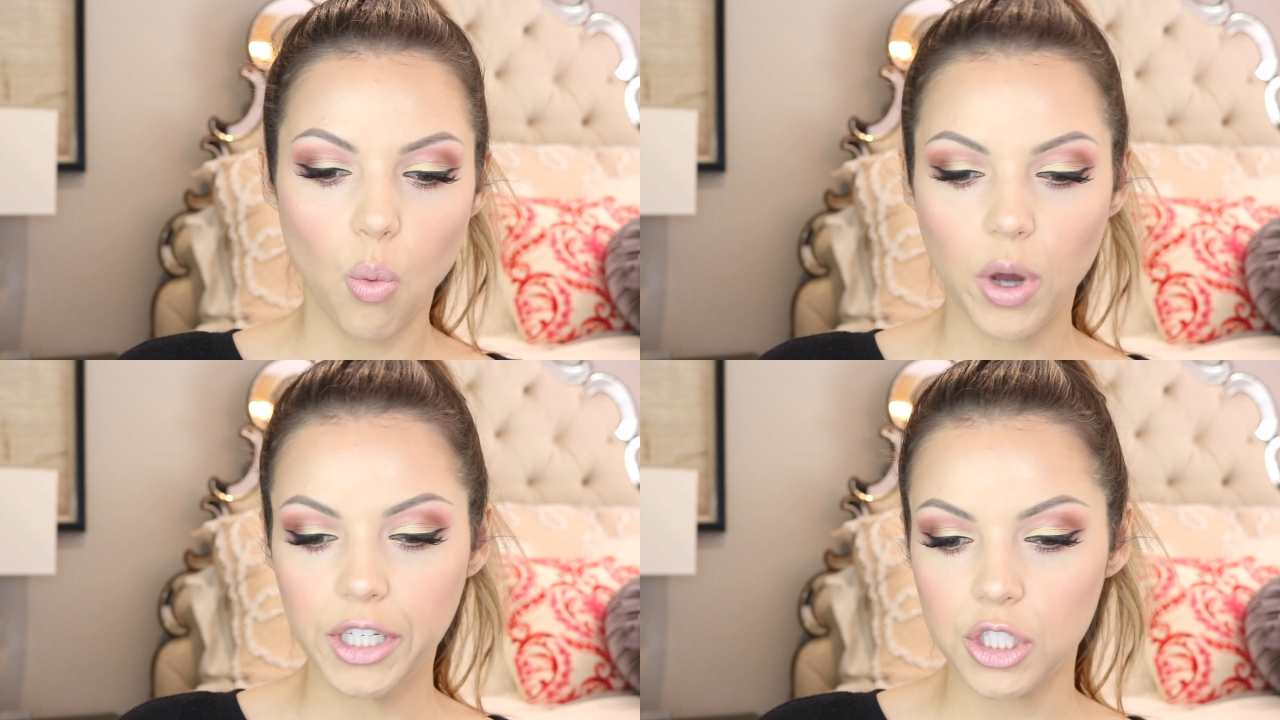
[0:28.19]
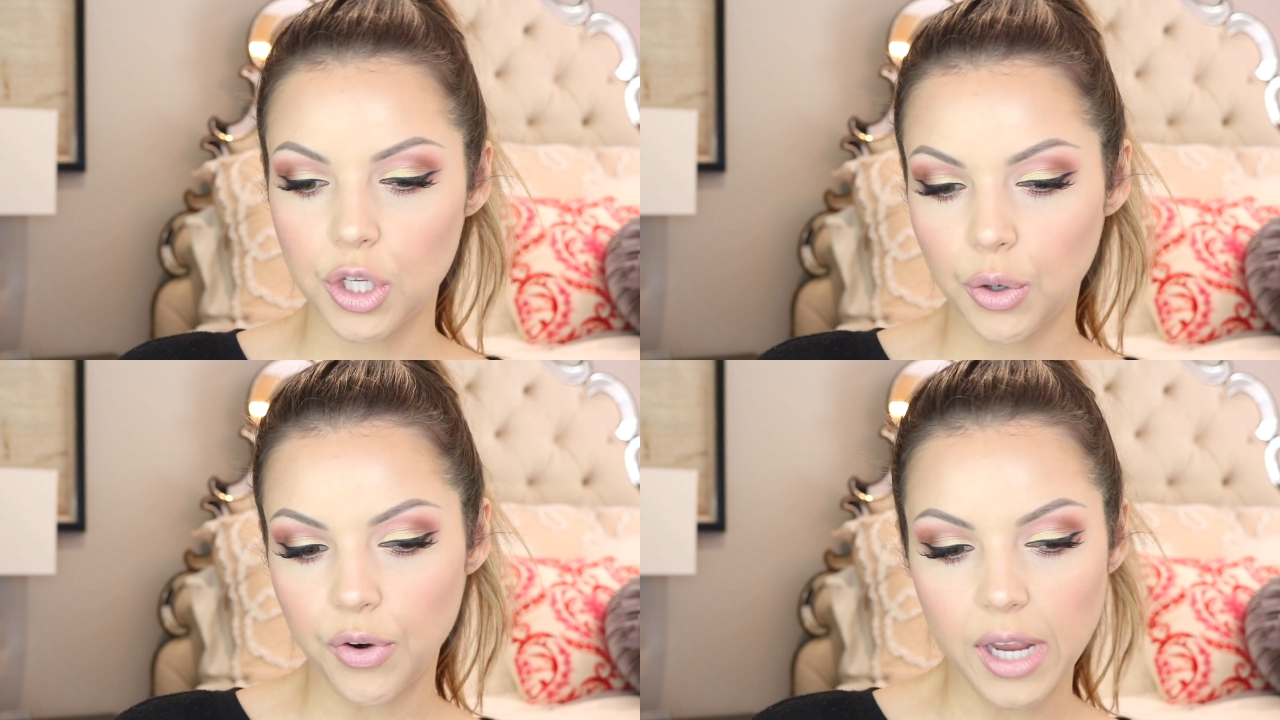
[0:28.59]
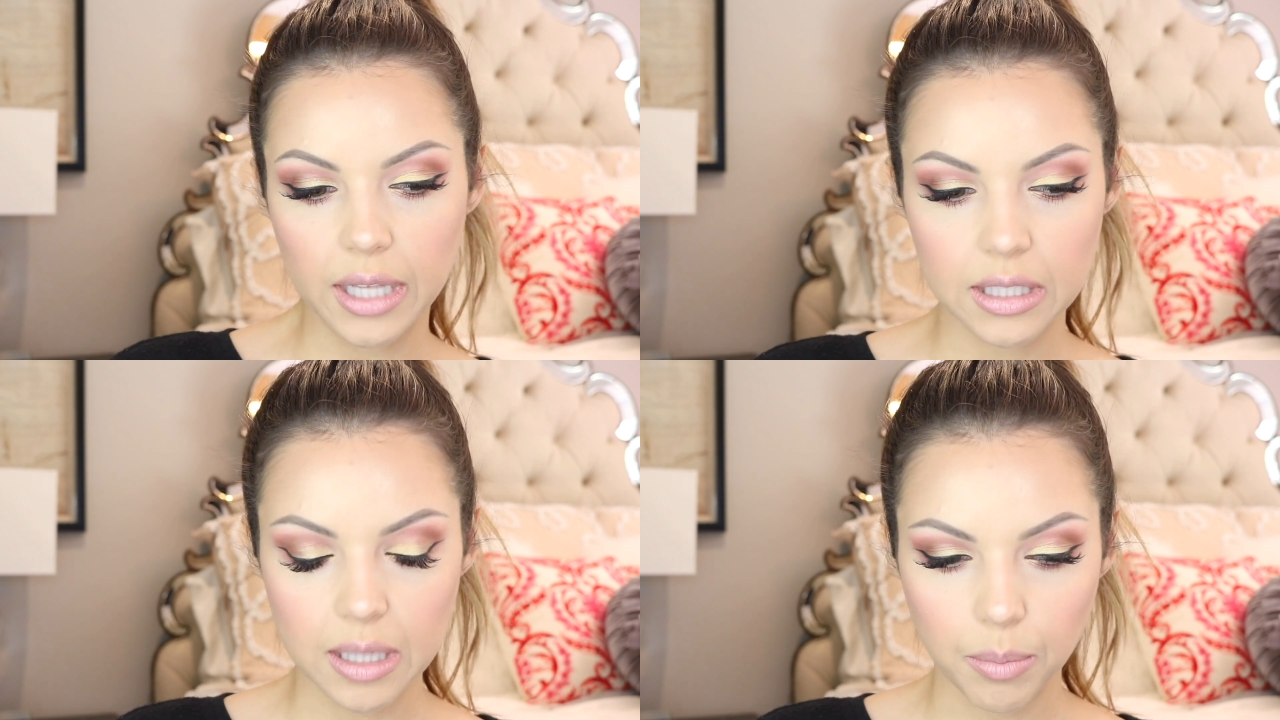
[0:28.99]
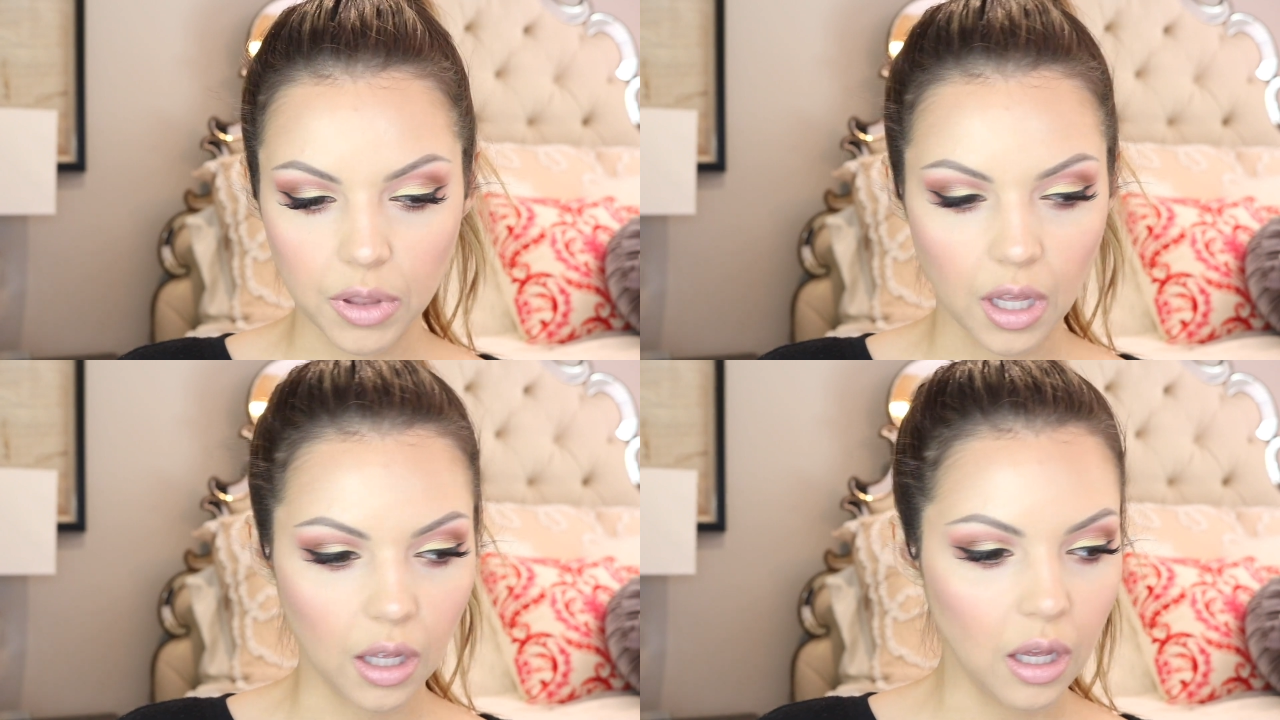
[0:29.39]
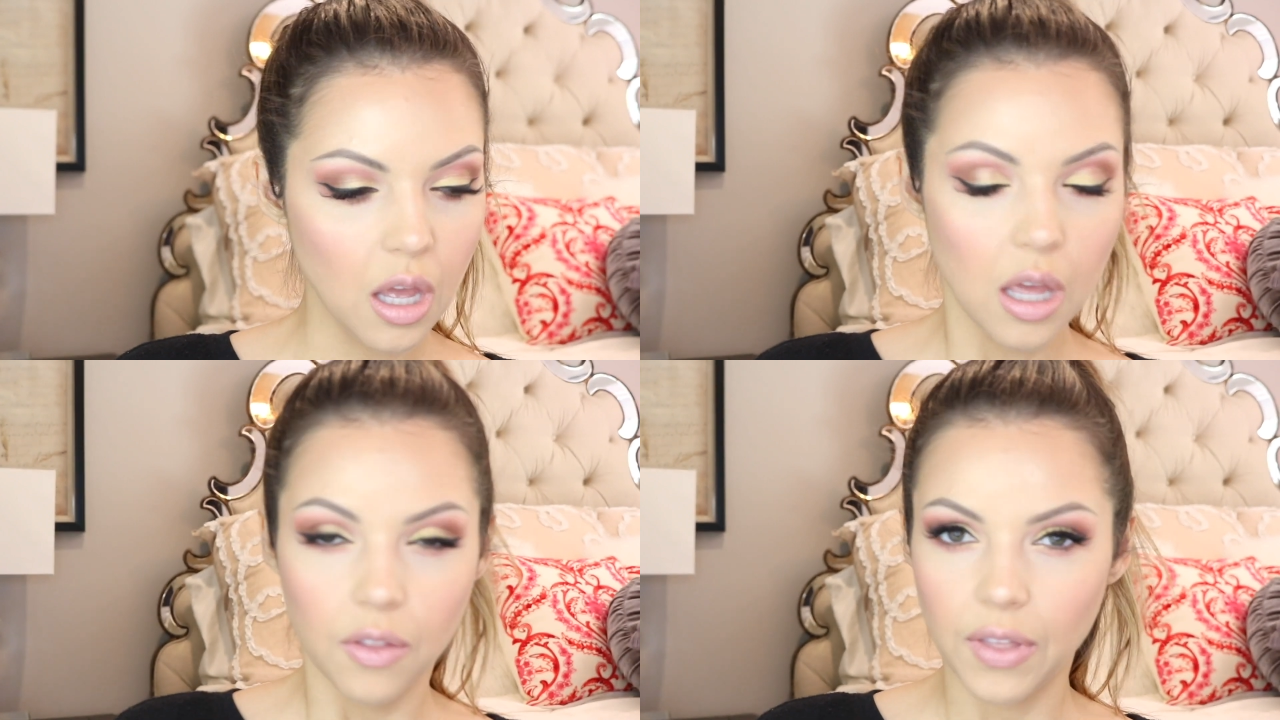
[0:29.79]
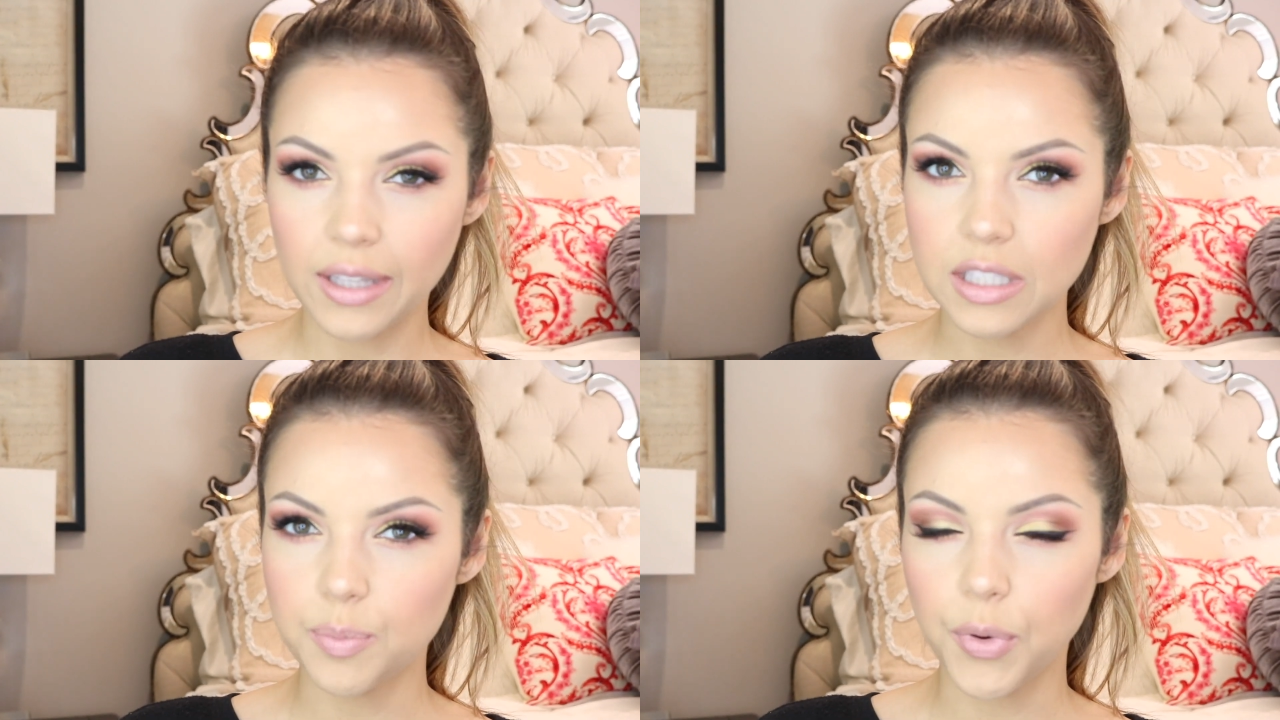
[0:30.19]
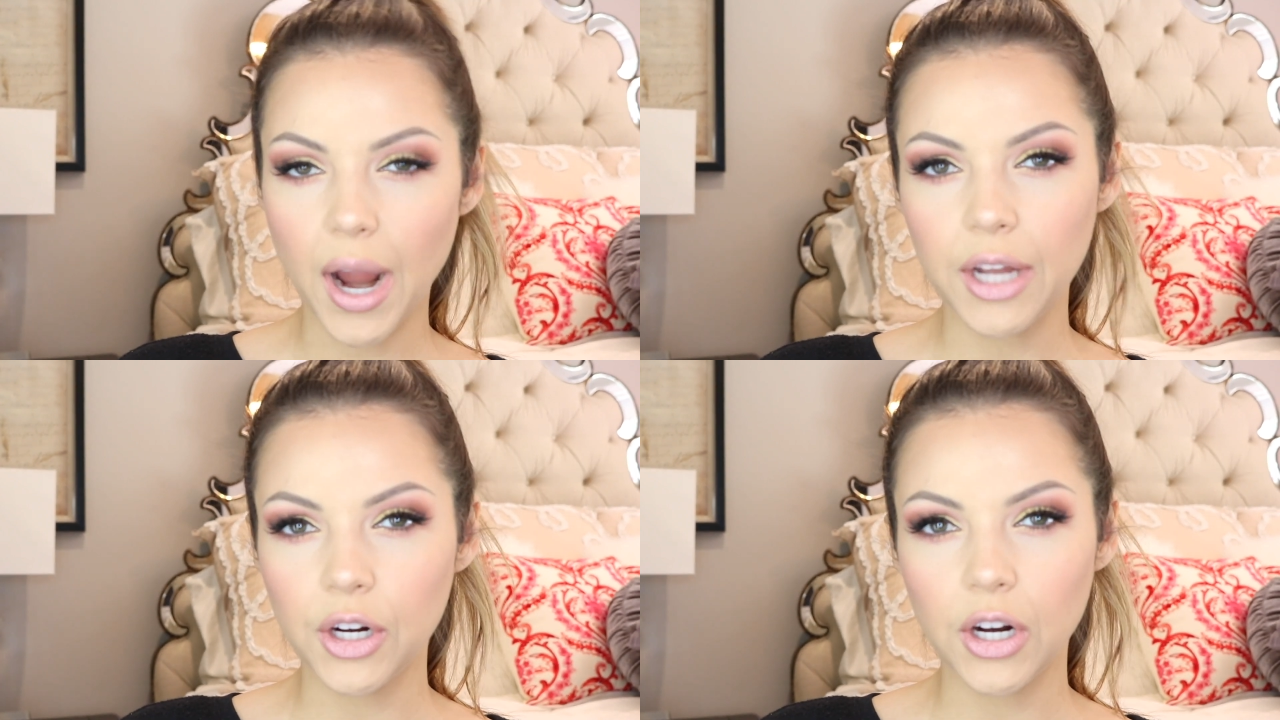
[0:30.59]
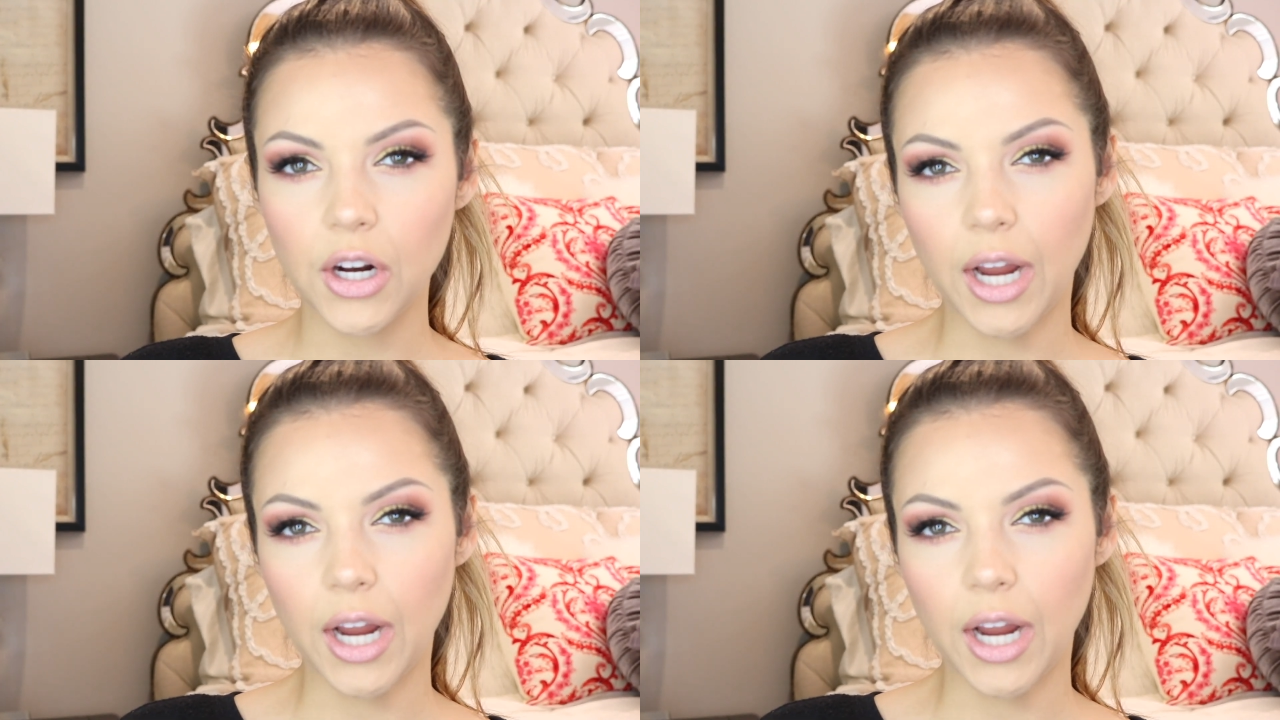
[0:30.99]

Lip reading: Wanted to create something that's brighter